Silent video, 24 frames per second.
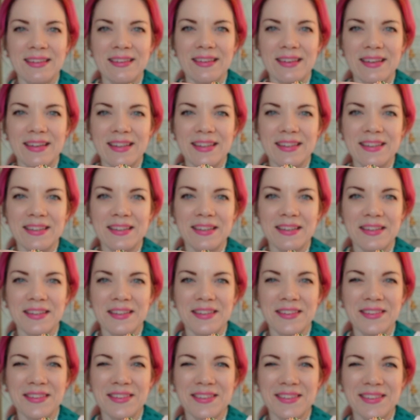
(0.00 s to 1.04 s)
Like
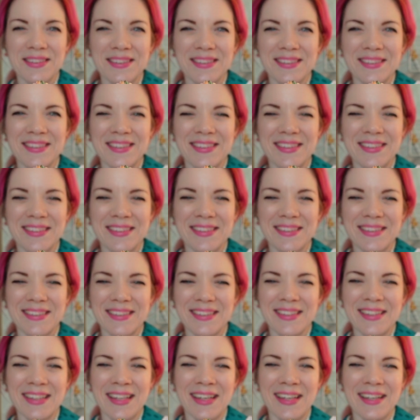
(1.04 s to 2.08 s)
tiny
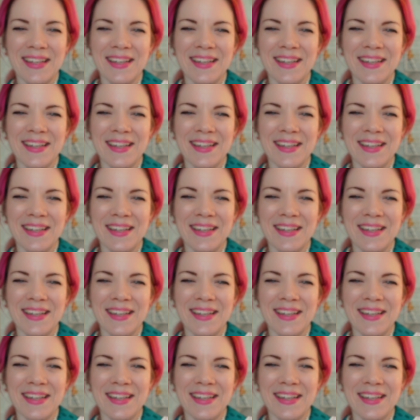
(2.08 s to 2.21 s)
sausages.